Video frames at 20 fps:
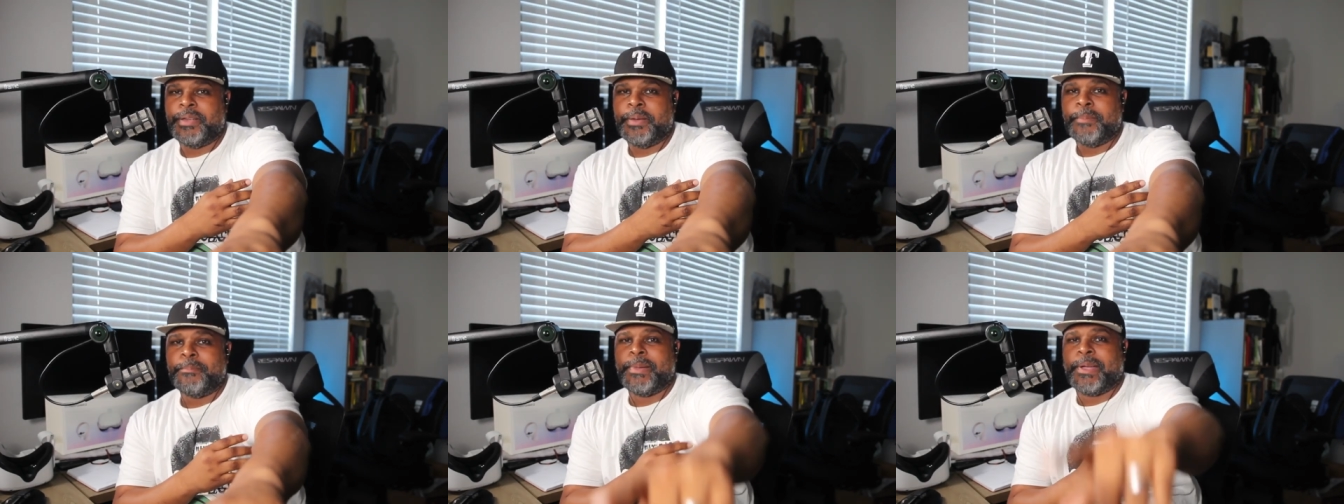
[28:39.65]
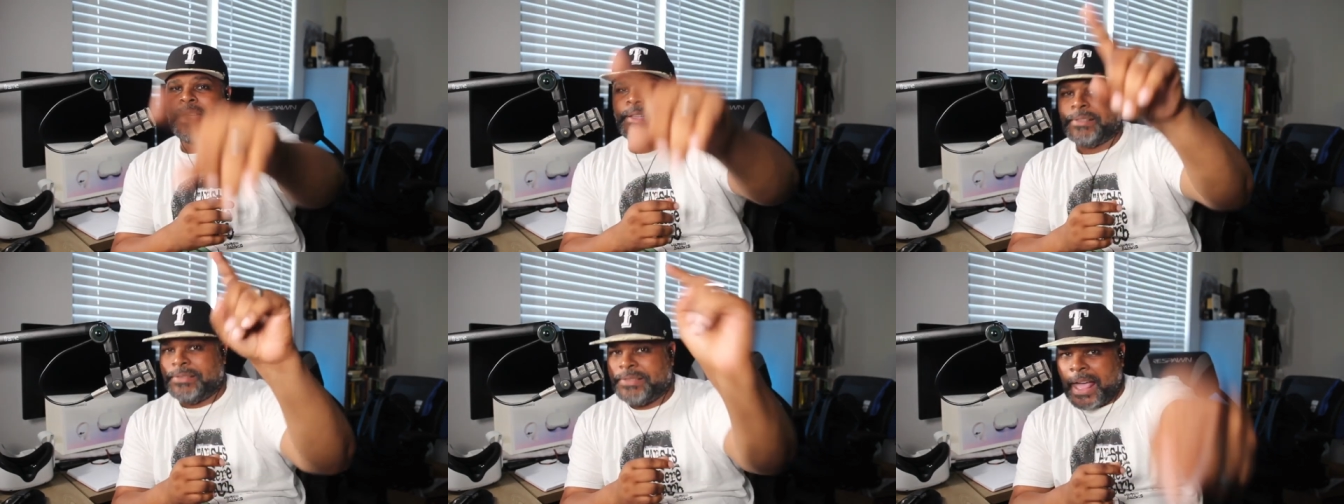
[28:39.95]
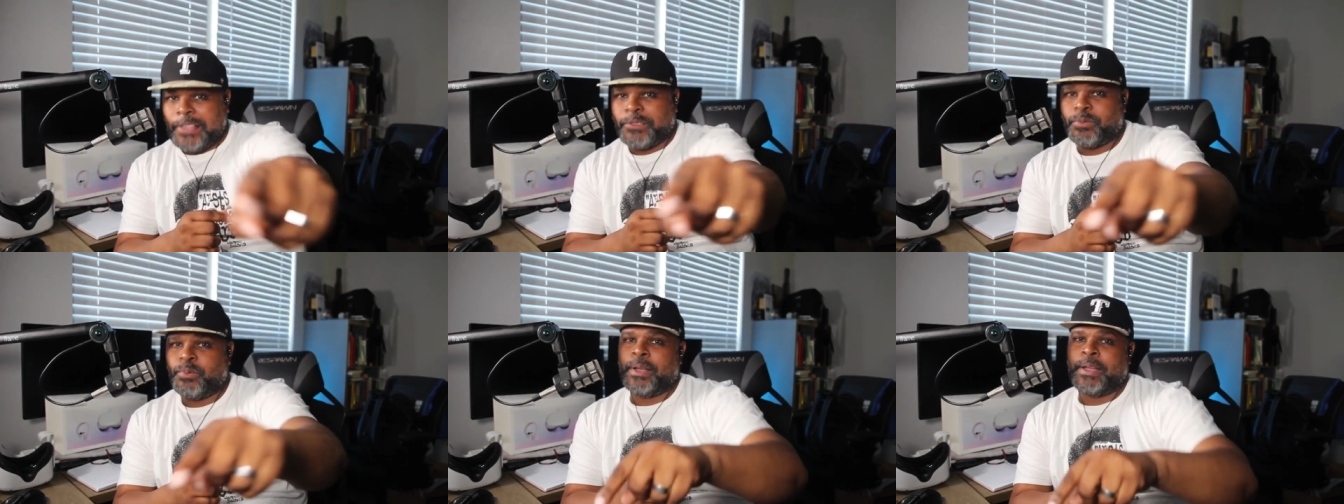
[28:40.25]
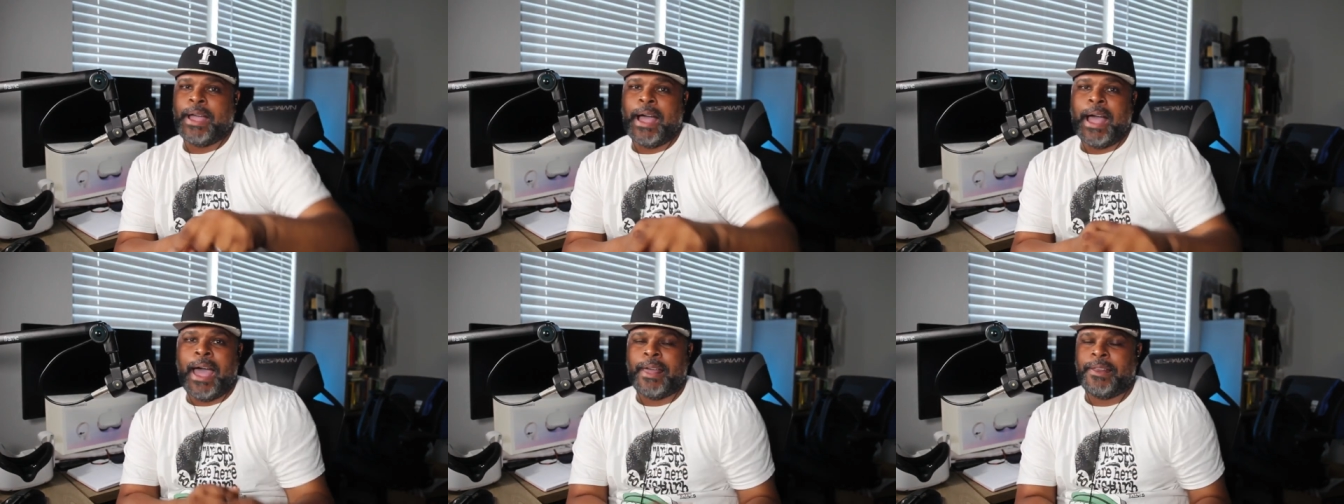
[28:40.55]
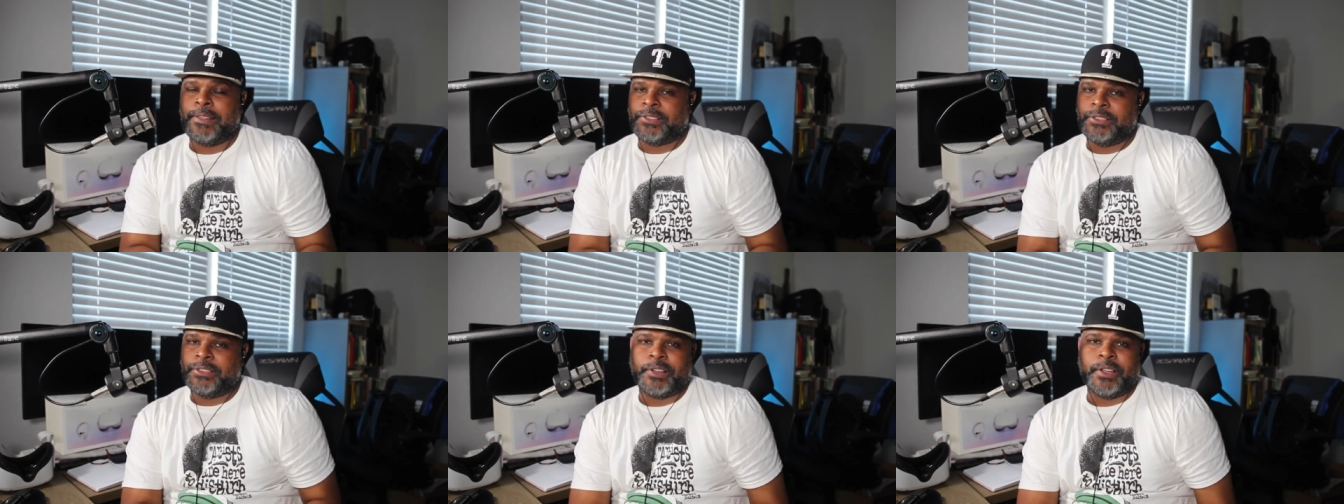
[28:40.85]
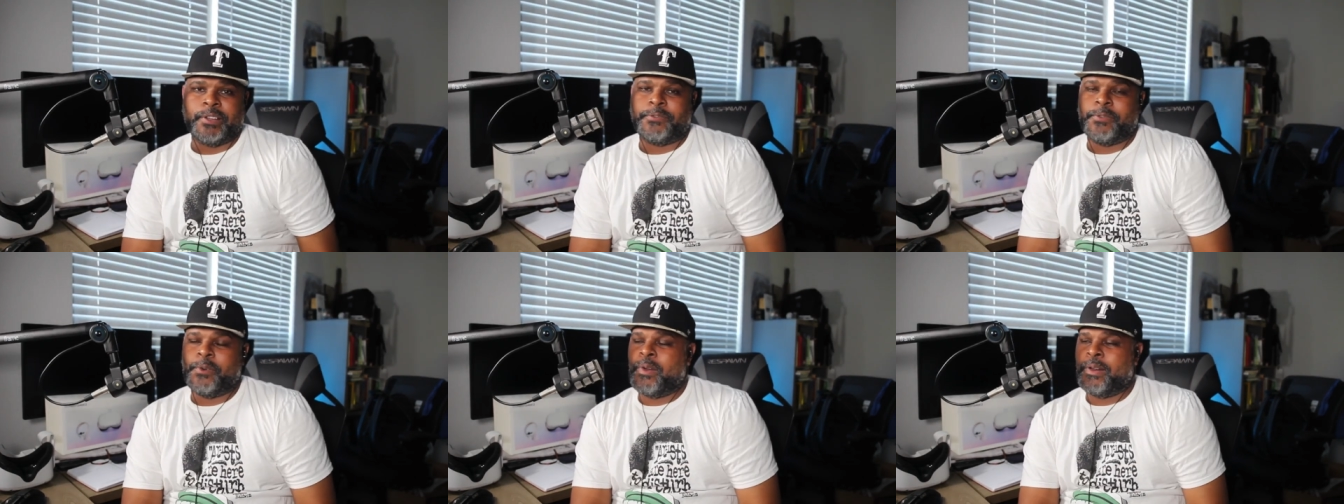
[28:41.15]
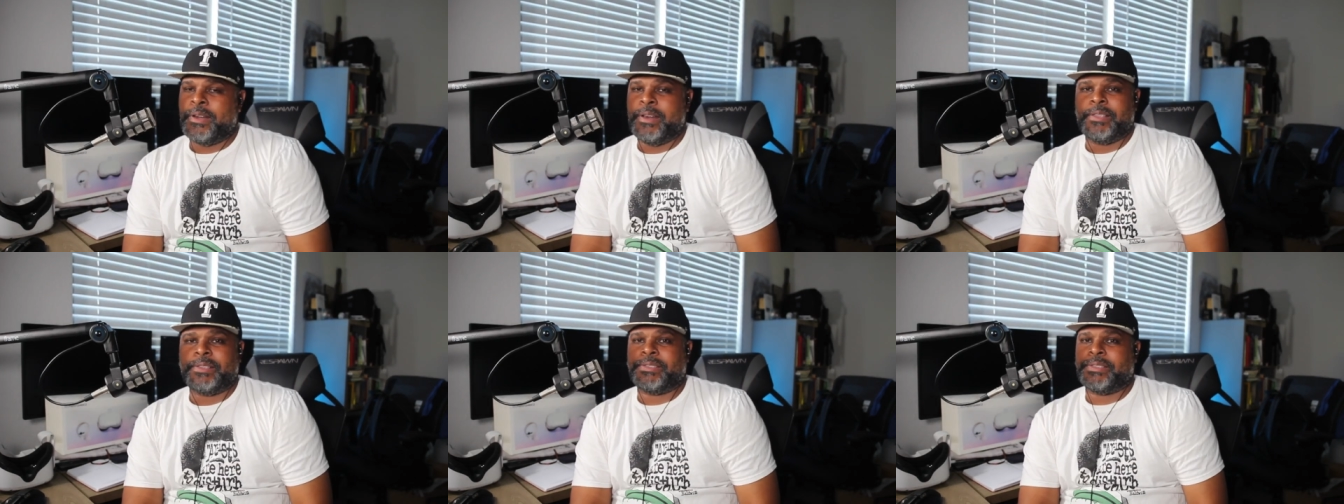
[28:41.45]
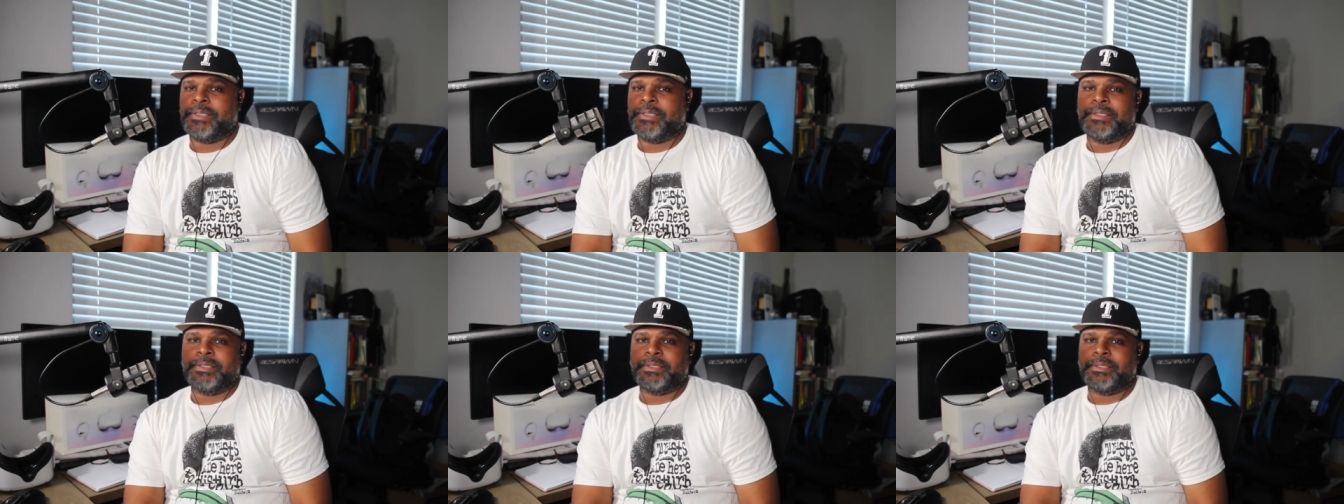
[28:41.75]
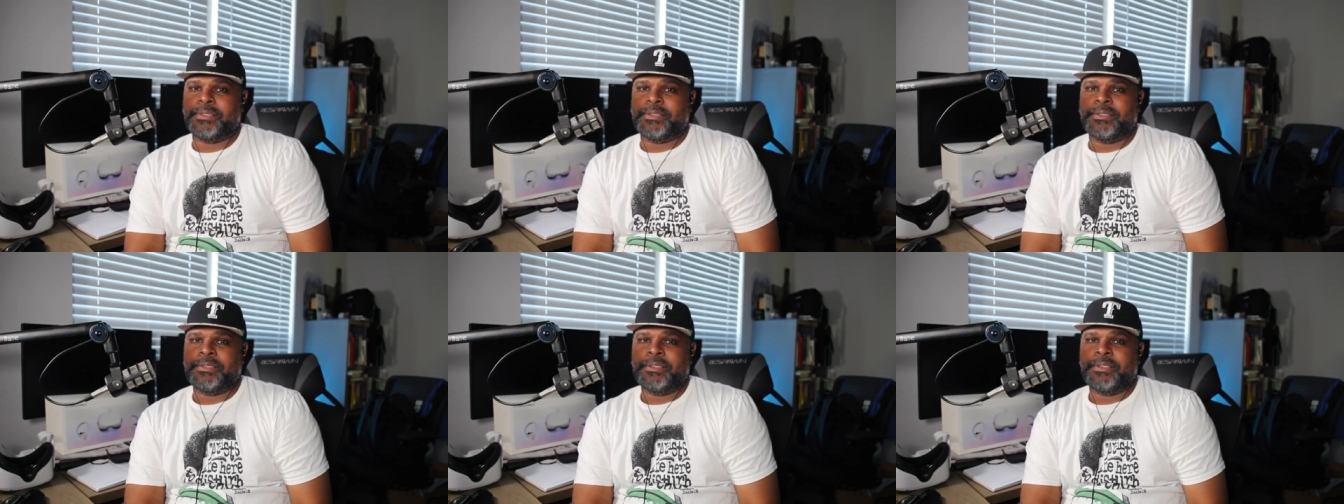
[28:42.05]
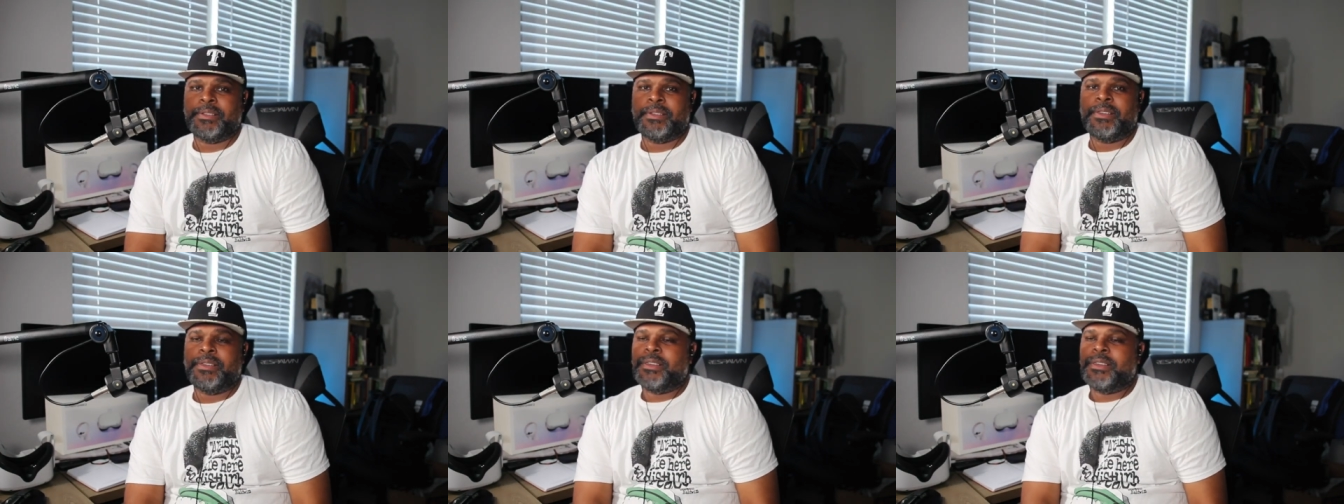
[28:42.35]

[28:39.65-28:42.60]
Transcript: because that's what God is looking for in this season.